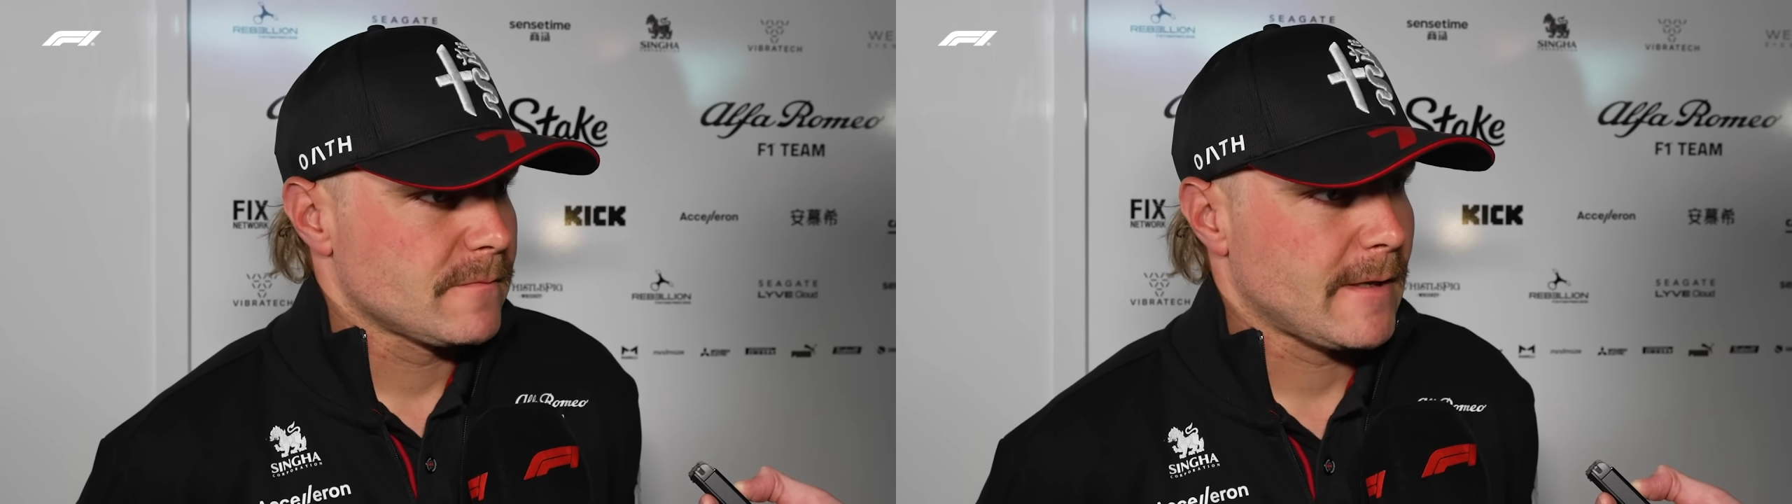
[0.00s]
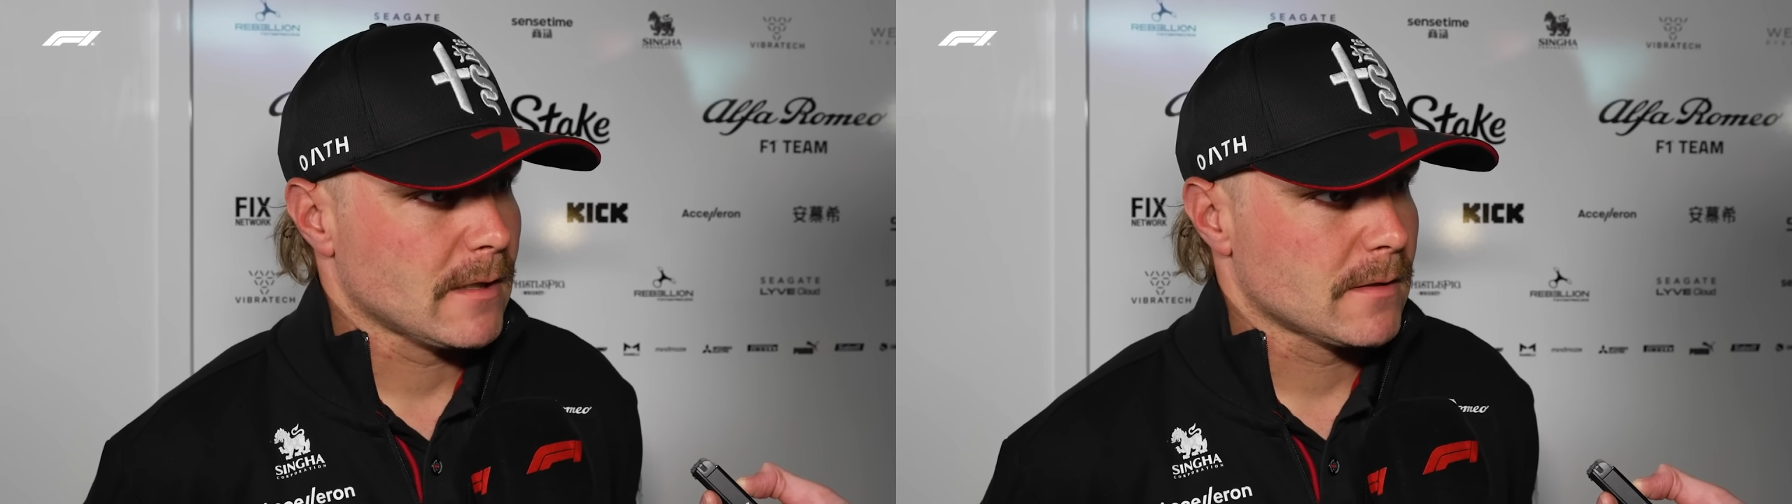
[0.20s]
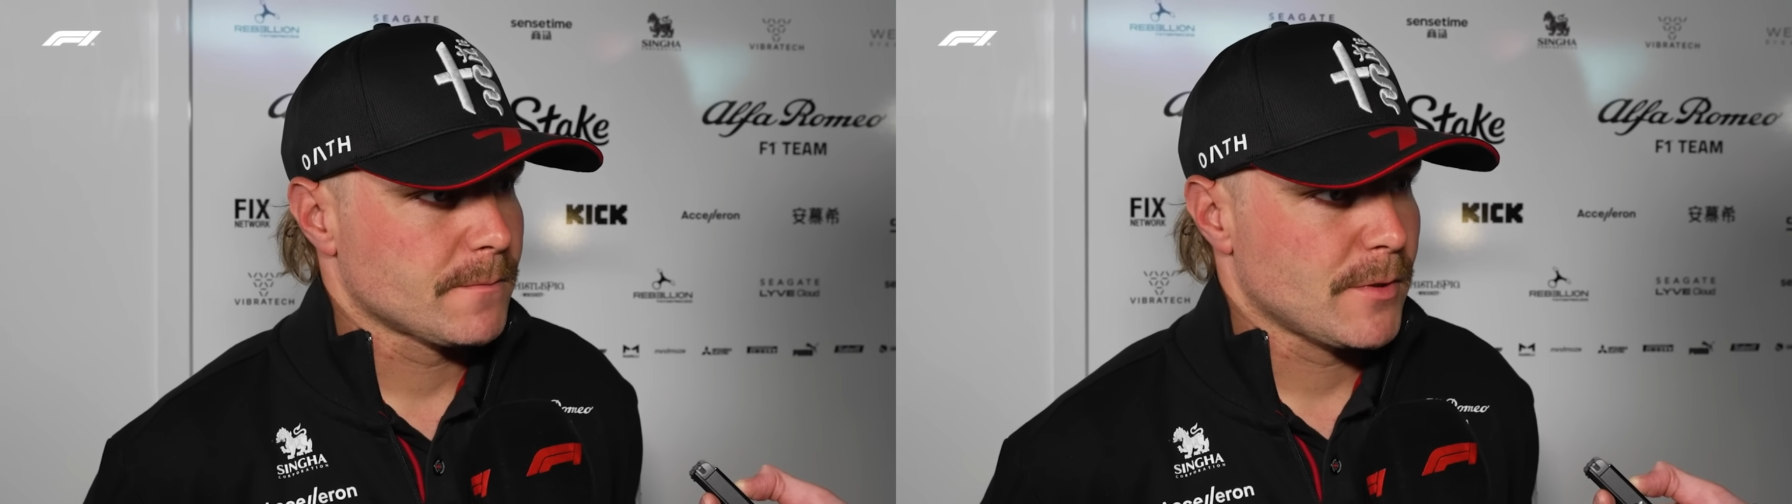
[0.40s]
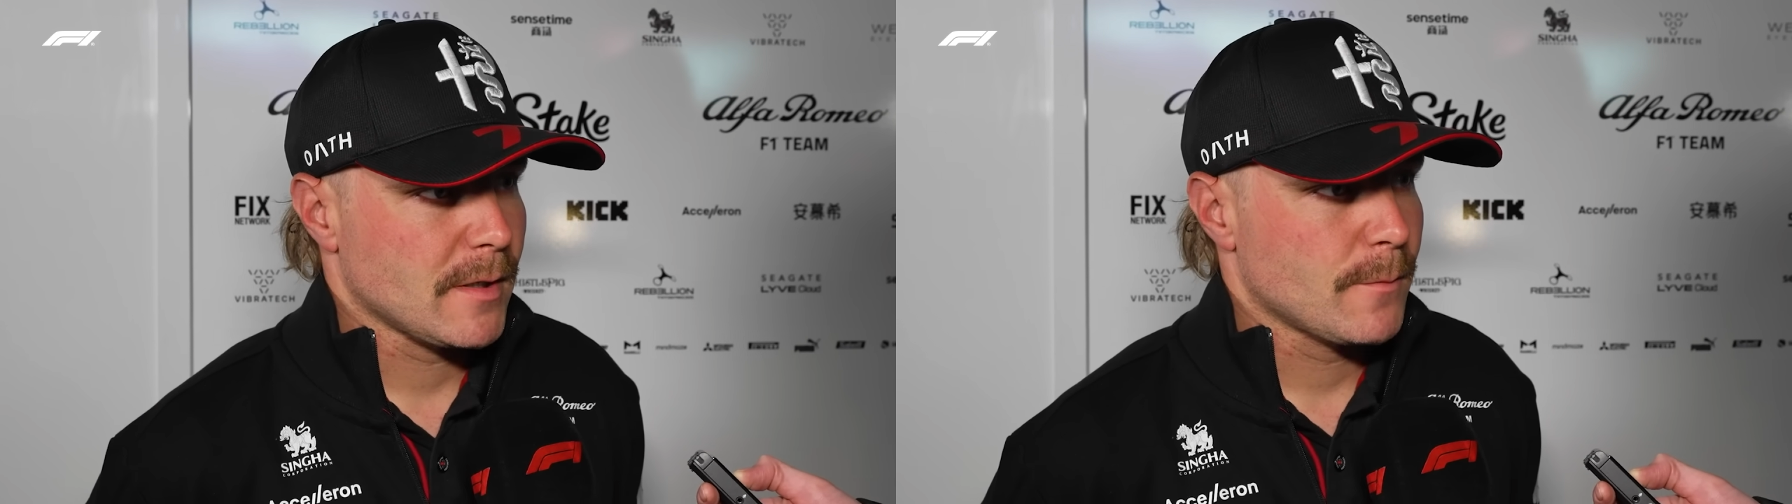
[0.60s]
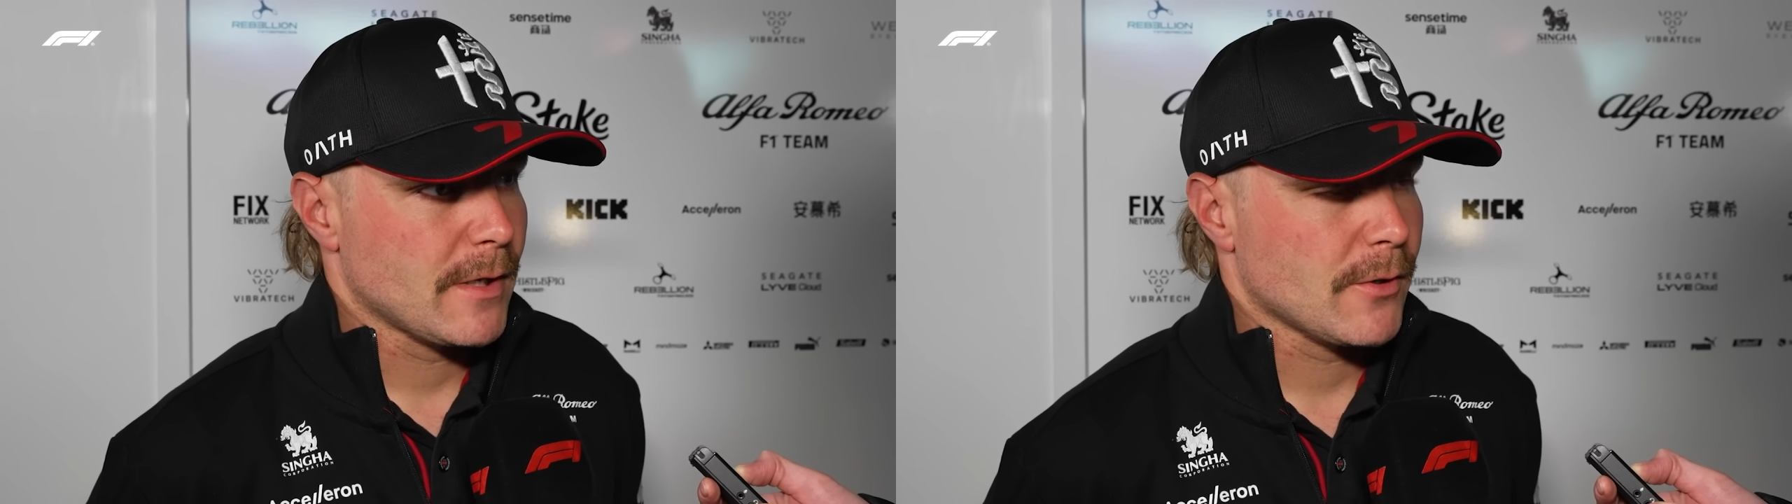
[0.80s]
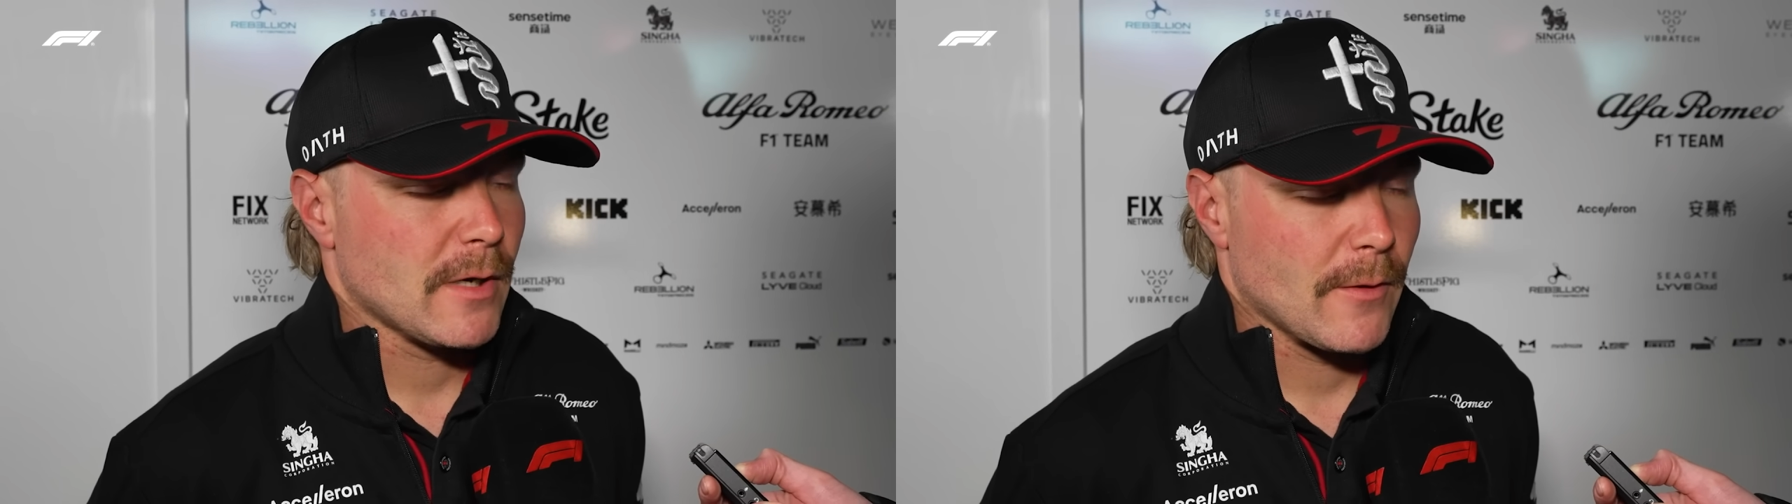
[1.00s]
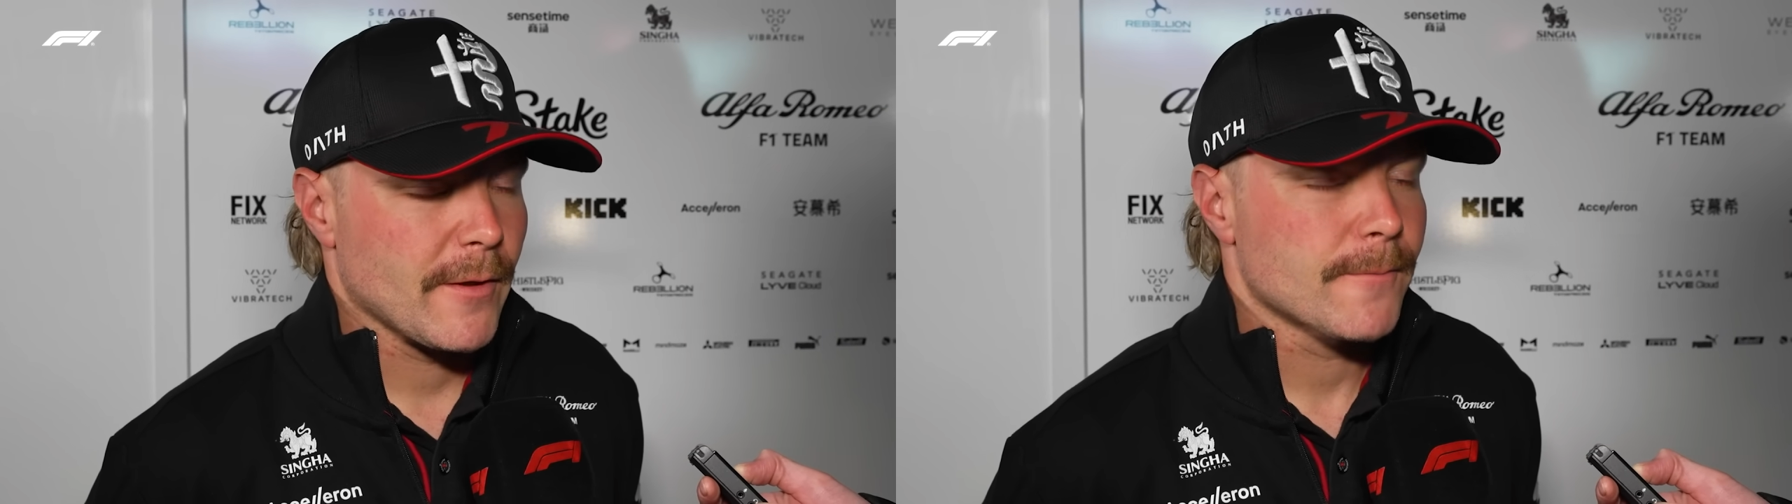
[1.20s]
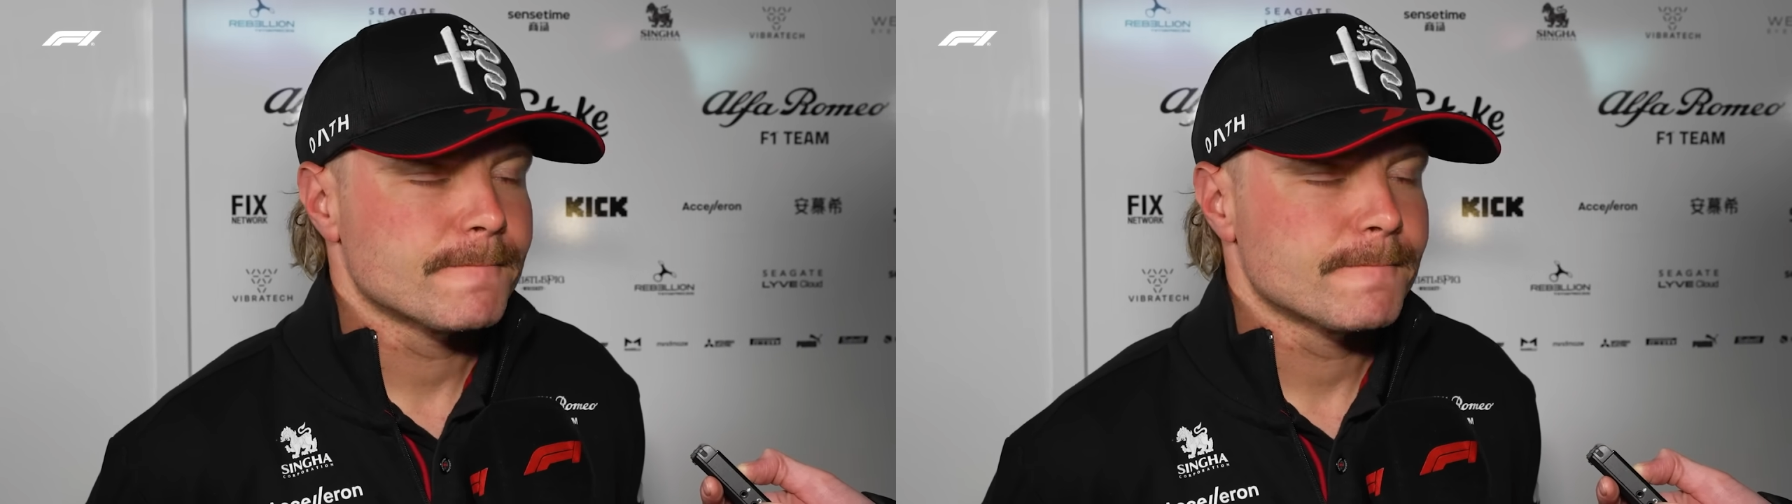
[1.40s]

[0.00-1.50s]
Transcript: felt pretty good out there.